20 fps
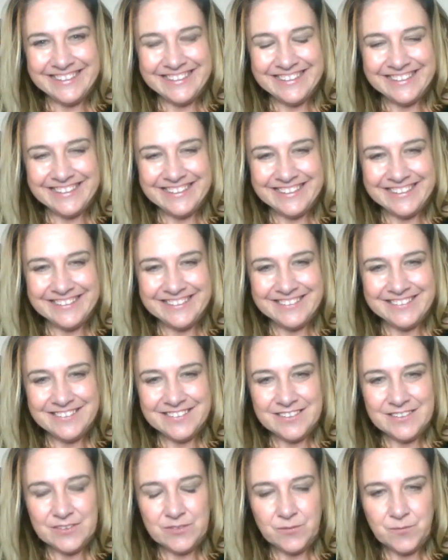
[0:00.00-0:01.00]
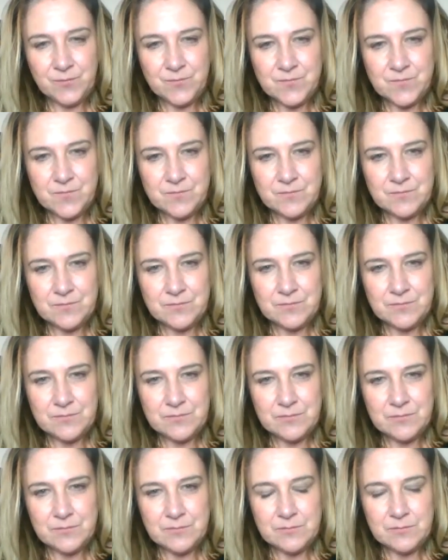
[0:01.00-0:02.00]

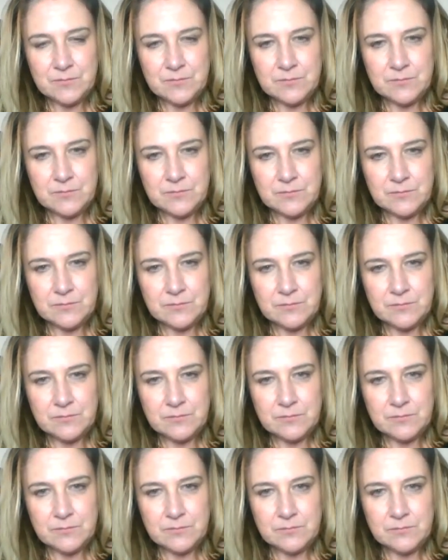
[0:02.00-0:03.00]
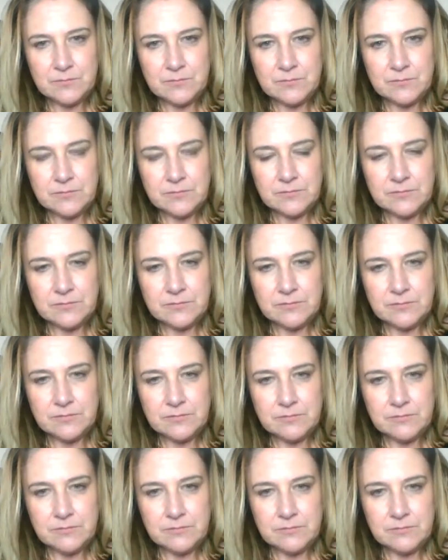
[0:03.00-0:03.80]
(not speaking)